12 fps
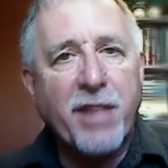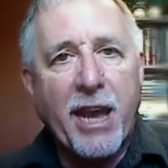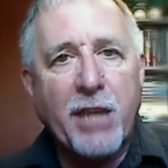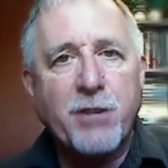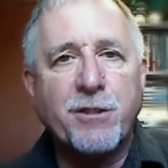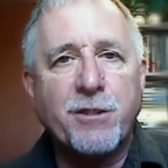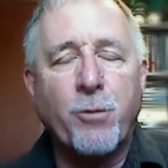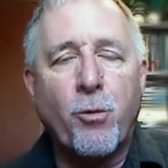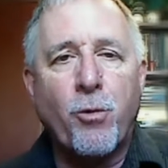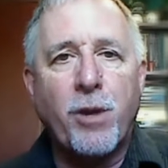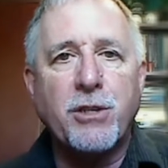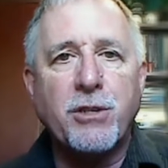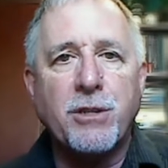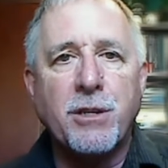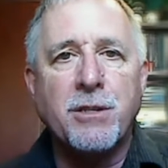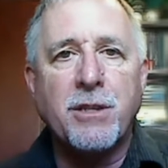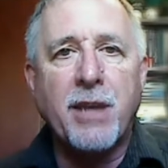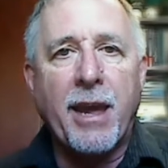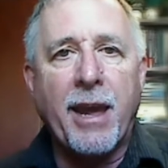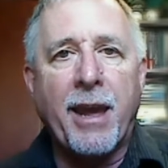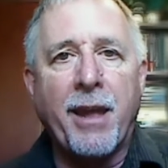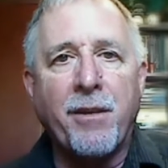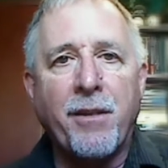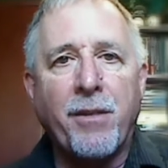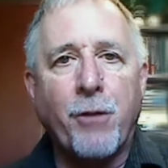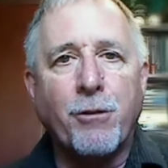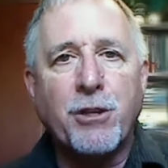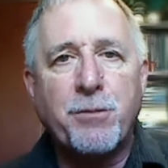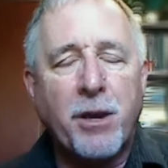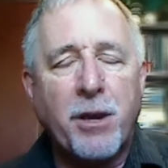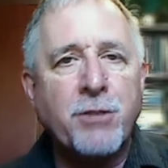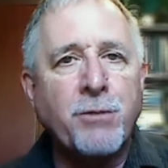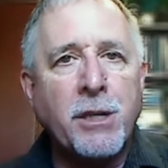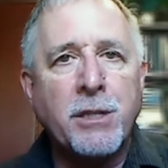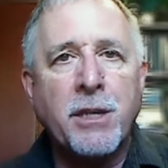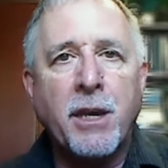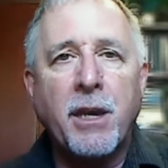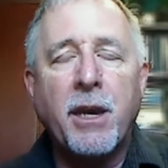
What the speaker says: and they asked some questions, and their response was,